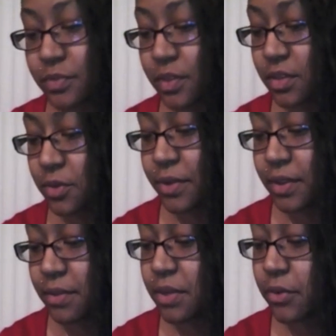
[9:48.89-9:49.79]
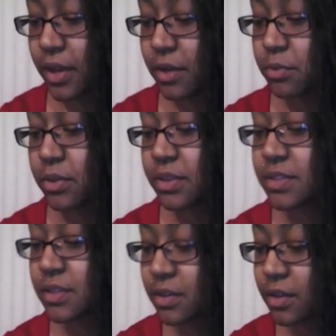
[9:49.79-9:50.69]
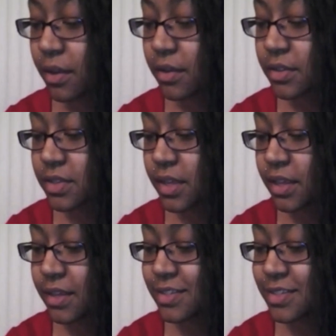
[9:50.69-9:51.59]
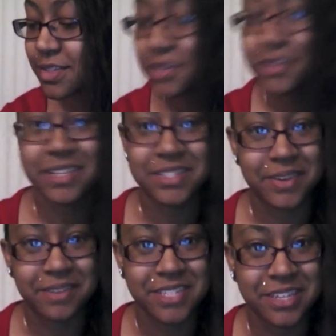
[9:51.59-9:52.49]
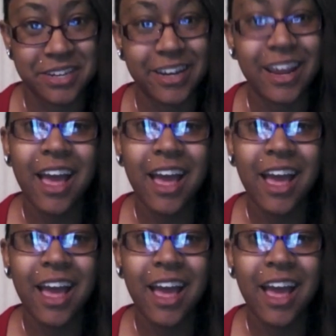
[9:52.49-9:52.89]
You know what? Let me go ahead and put this on silent so you guys don't have to hear it.